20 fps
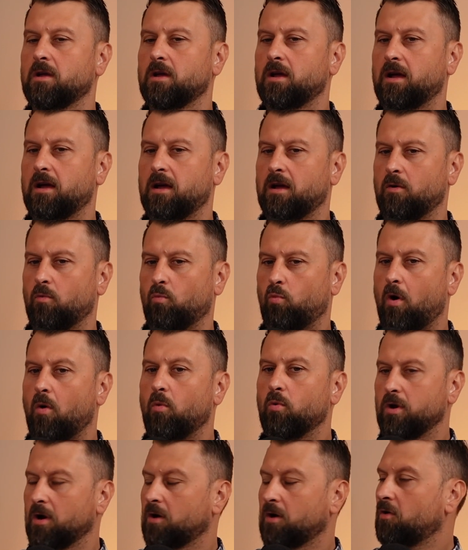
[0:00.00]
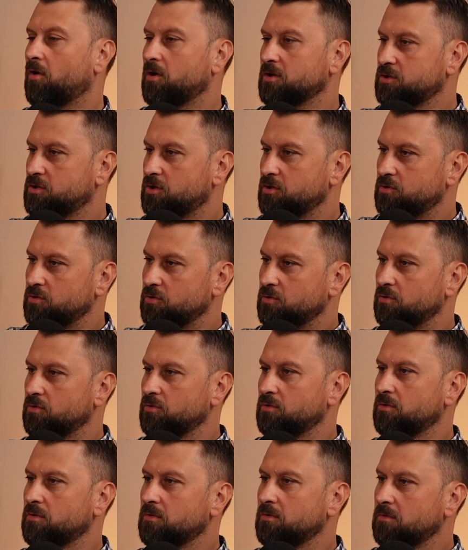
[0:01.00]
What would it cost to do?